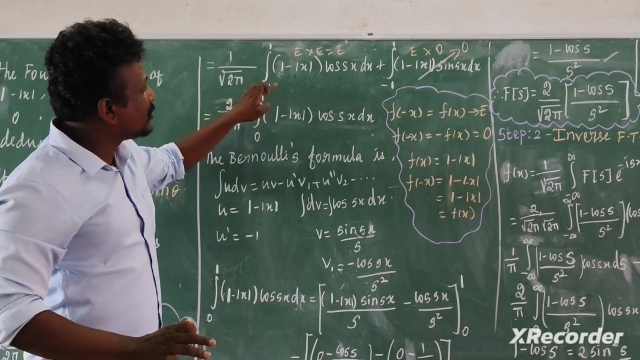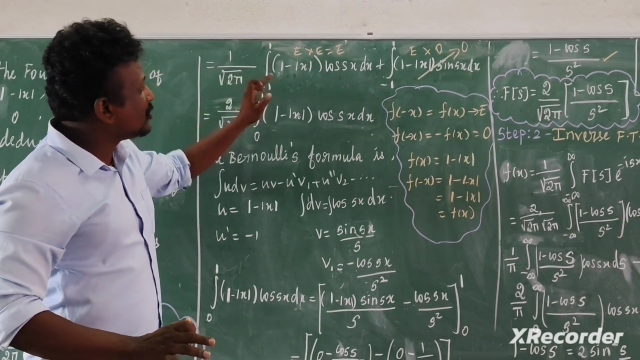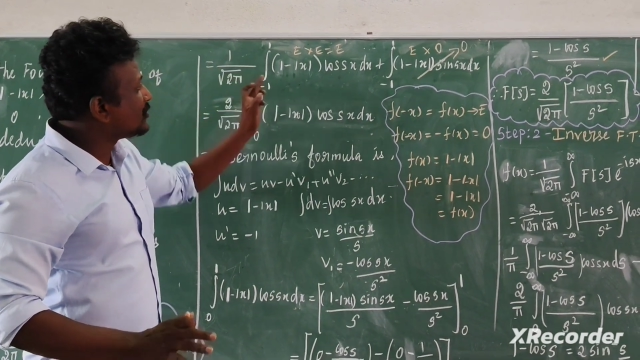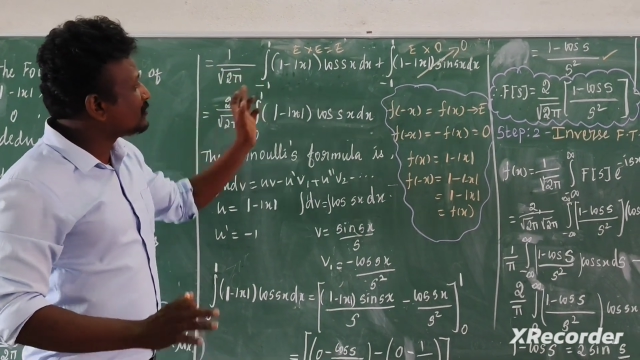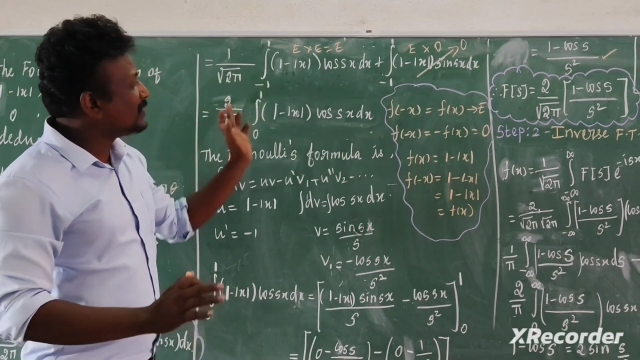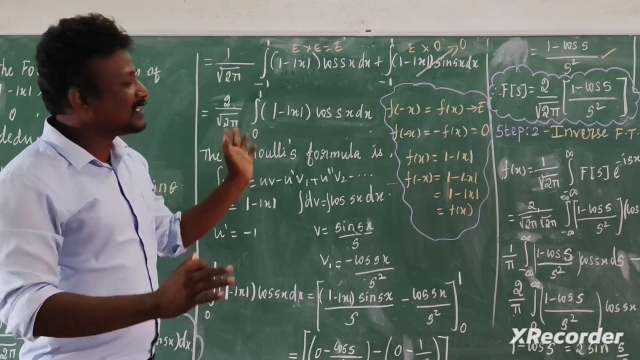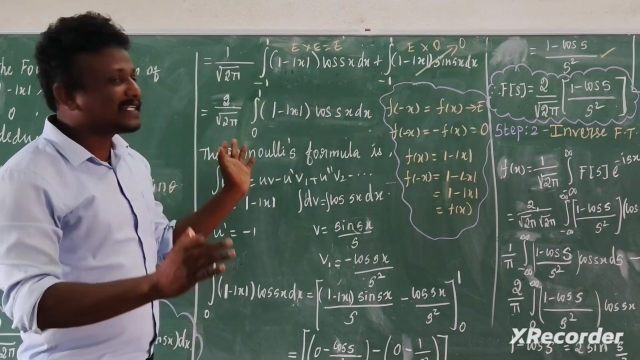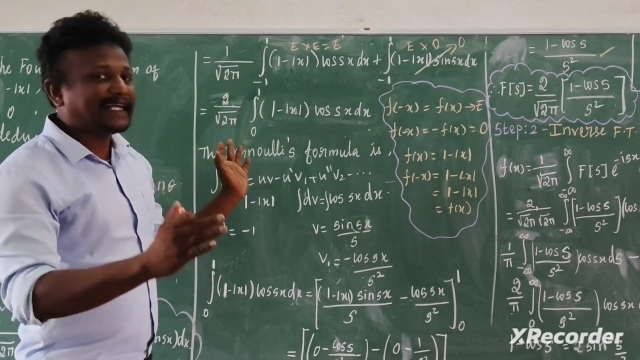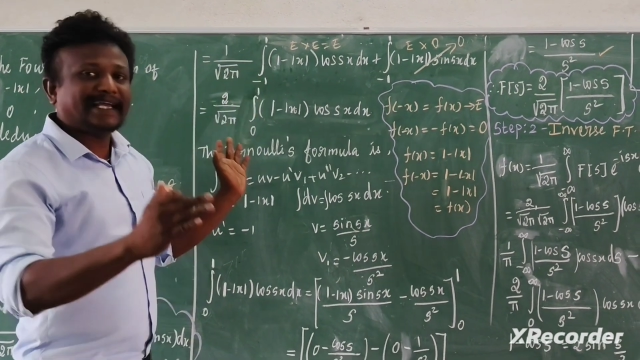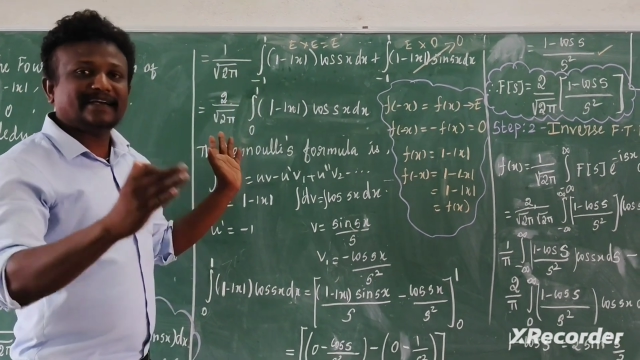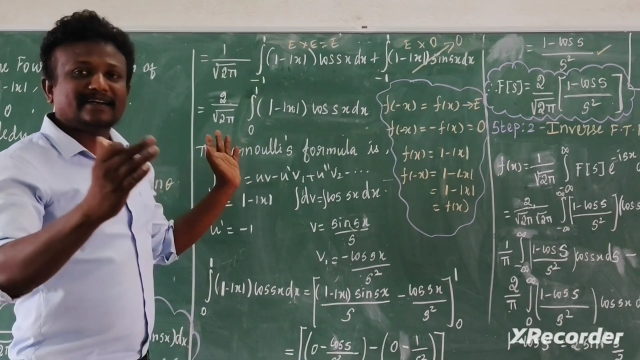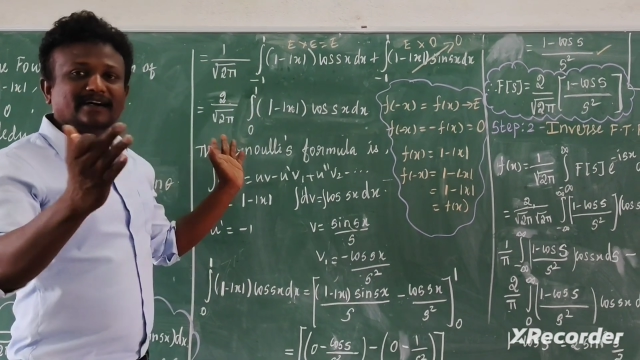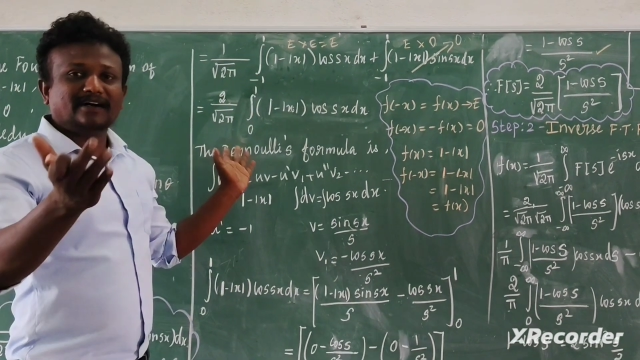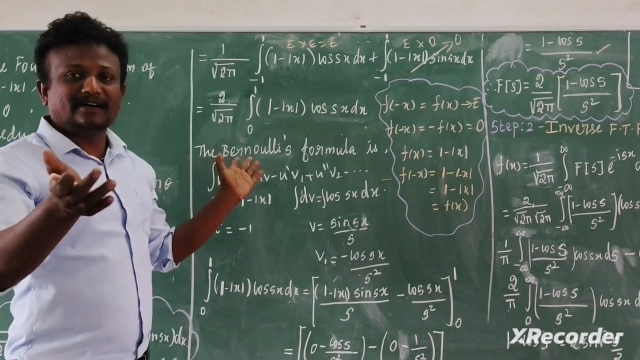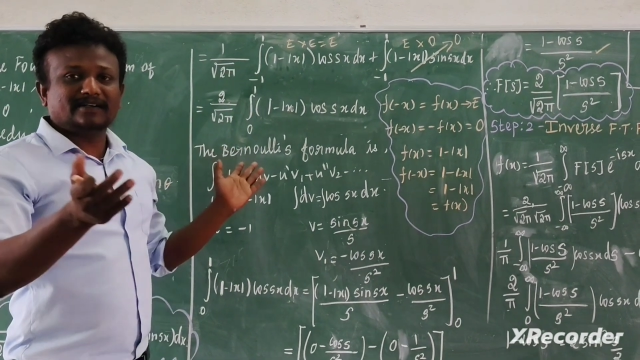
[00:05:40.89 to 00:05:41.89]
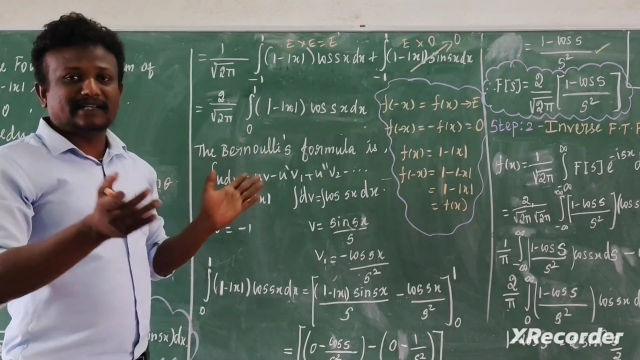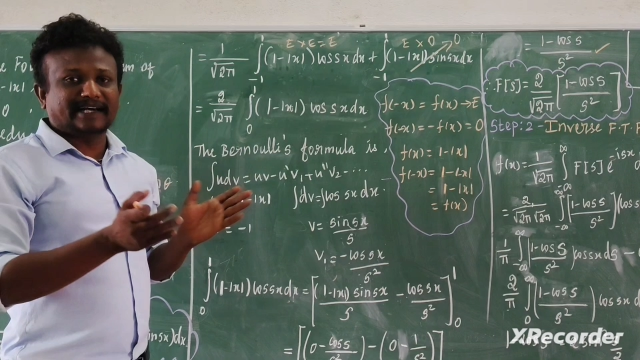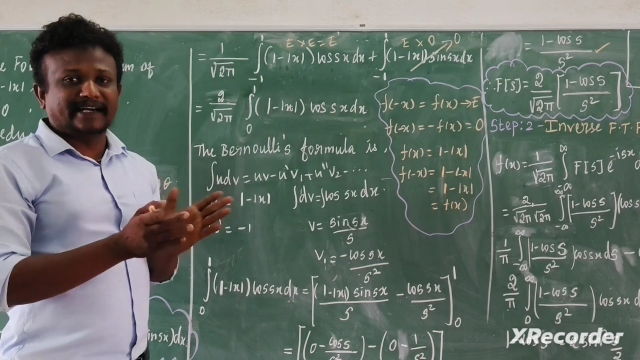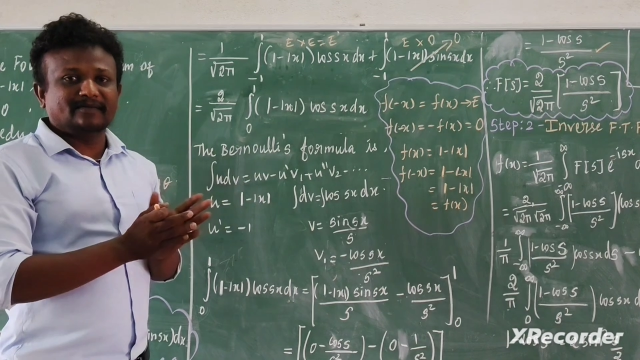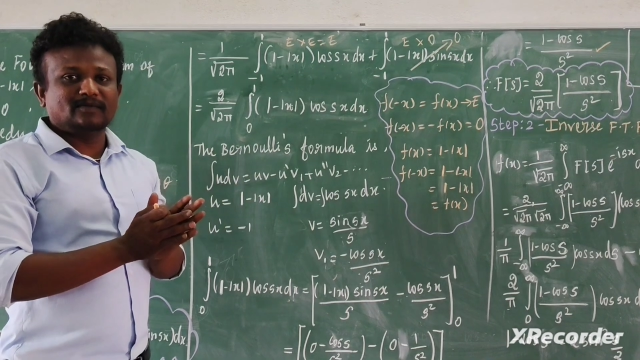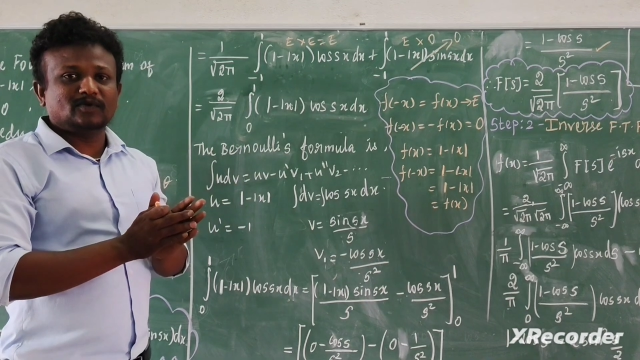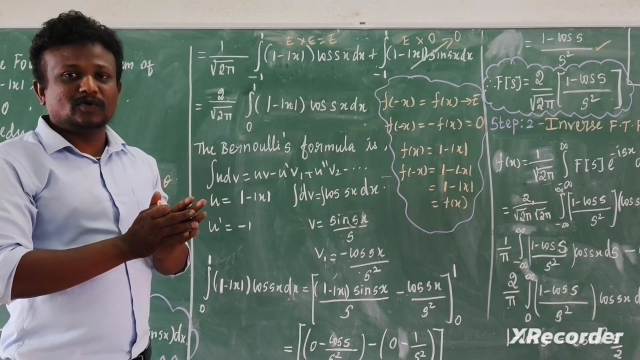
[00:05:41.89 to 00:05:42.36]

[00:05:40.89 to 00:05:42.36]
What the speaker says: it will take time